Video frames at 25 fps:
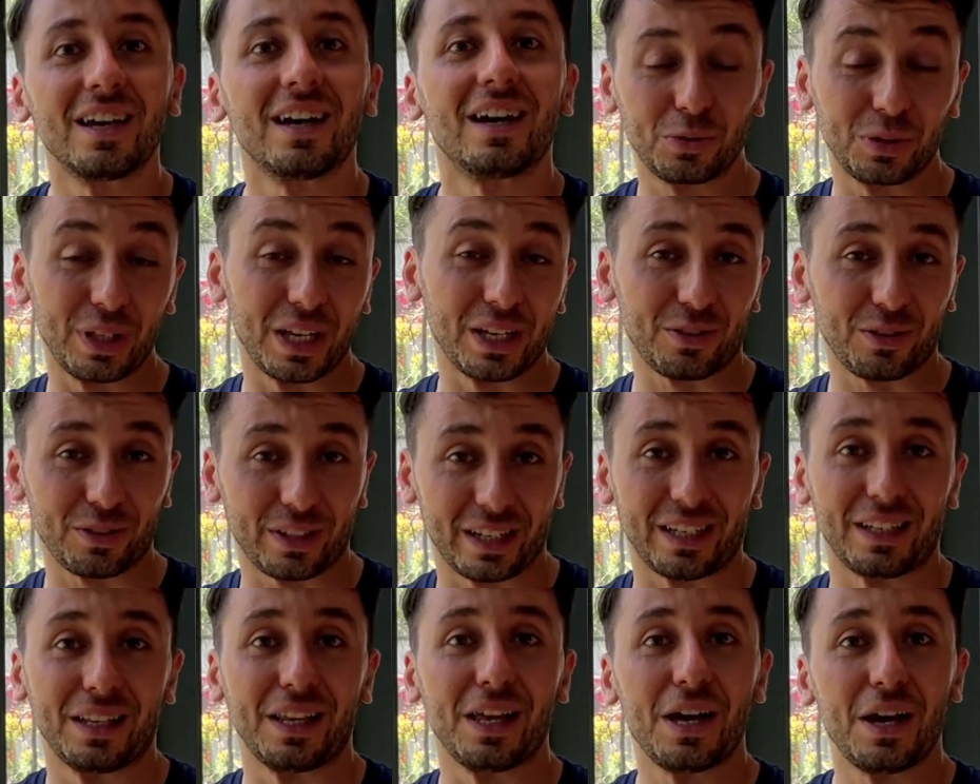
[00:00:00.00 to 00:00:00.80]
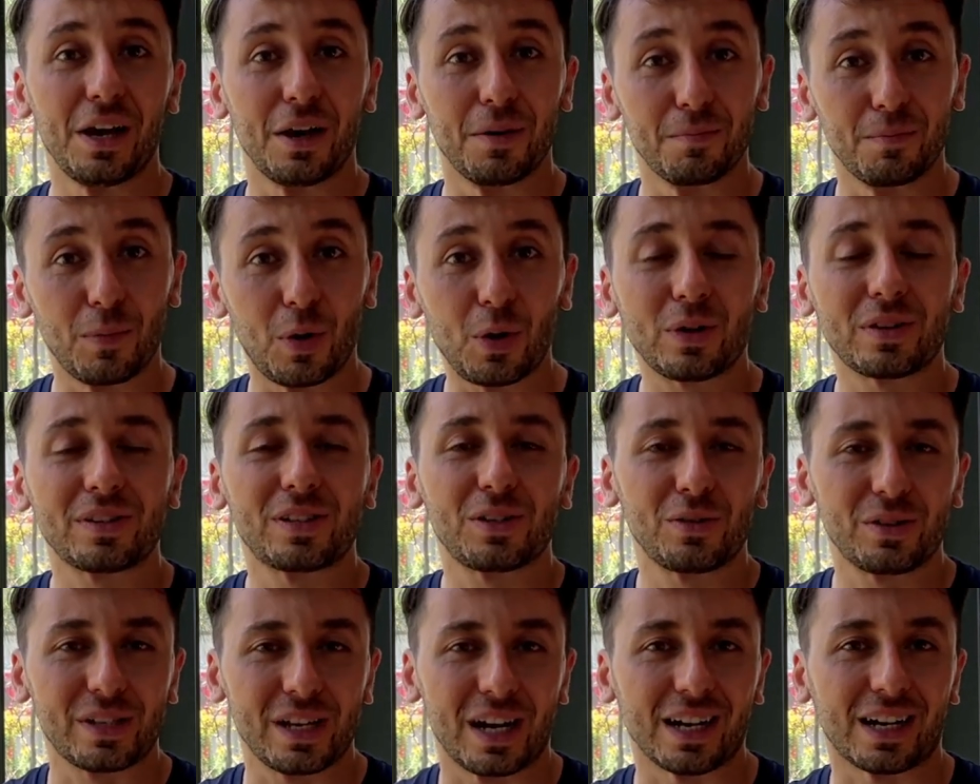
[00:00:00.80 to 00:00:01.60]
today's hotel, Moxy
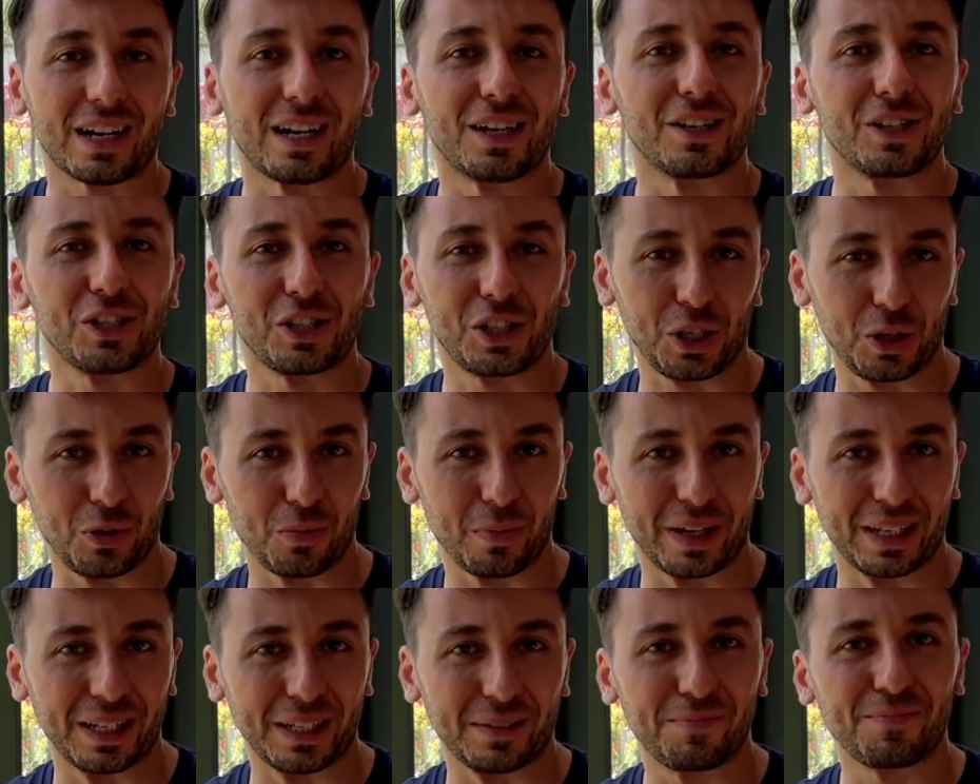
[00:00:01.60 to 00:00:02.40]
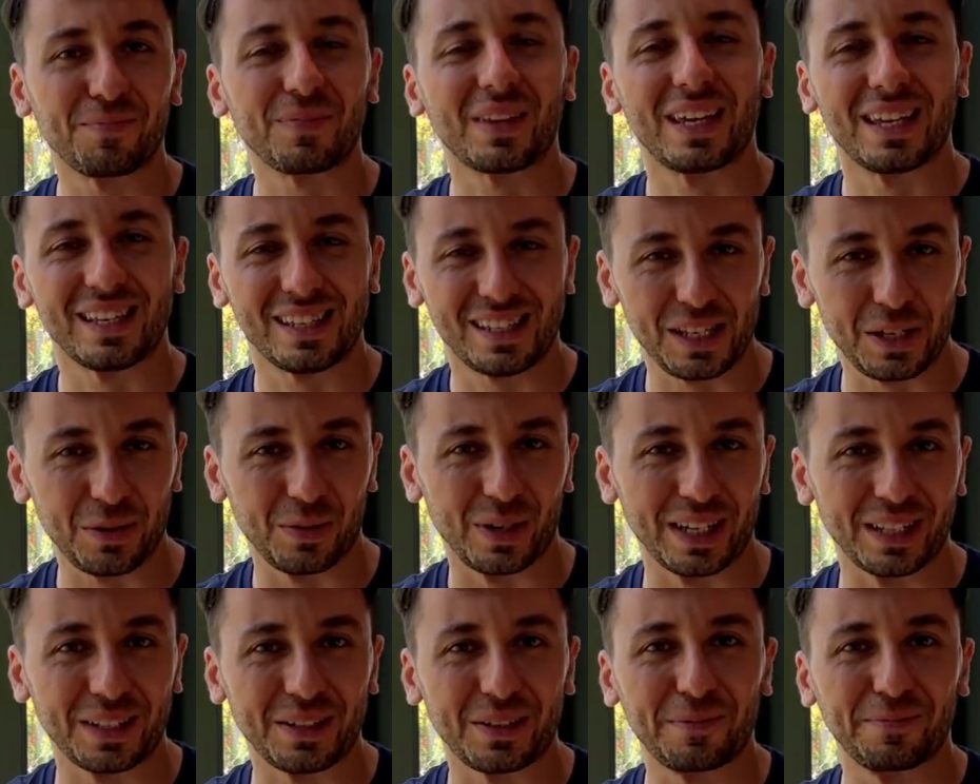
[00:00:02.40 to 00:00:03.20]
Osaka Shin Umeda. See you
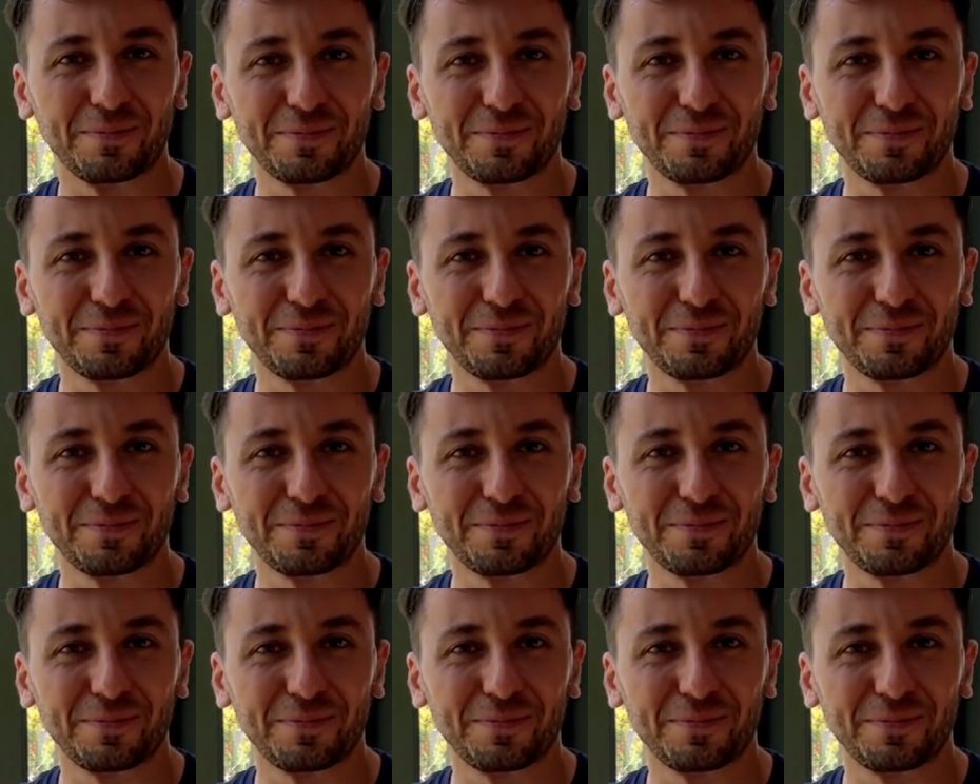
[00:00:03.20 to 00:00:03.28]
later.